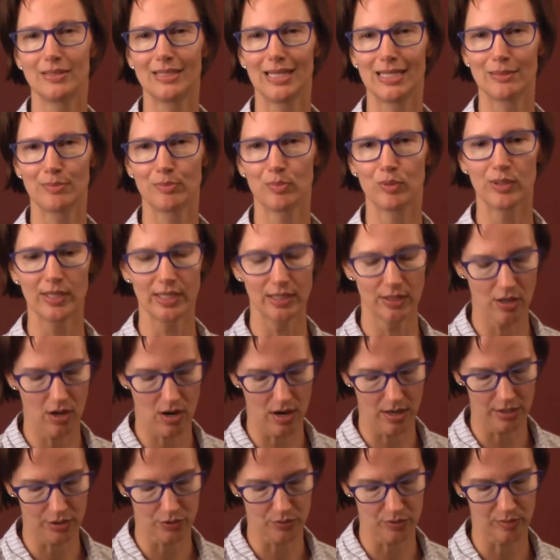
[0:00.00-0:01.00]
that's pretty
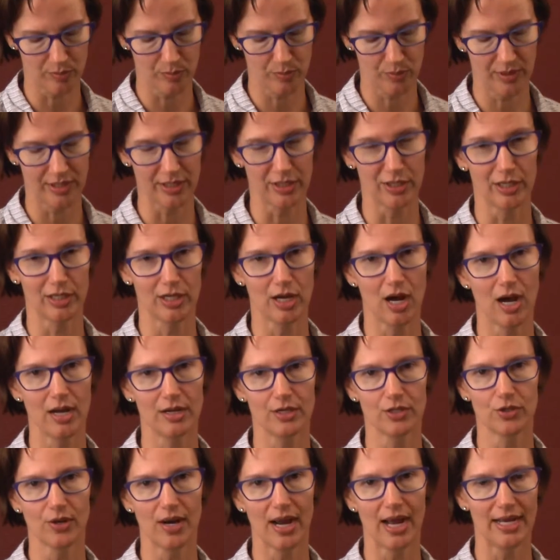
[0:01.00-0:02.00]
large with pretty good
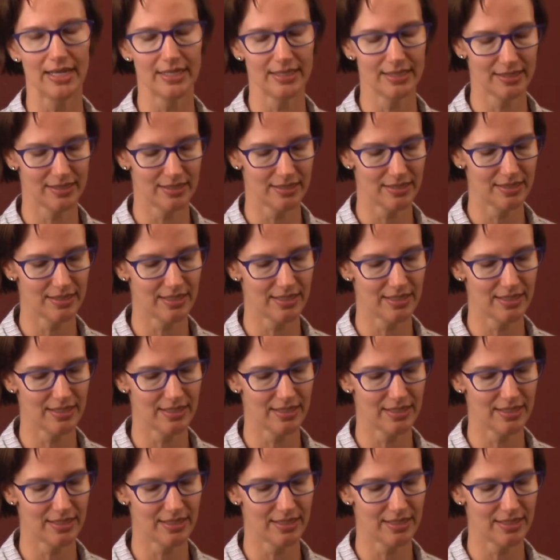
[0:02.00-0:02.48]
contrast.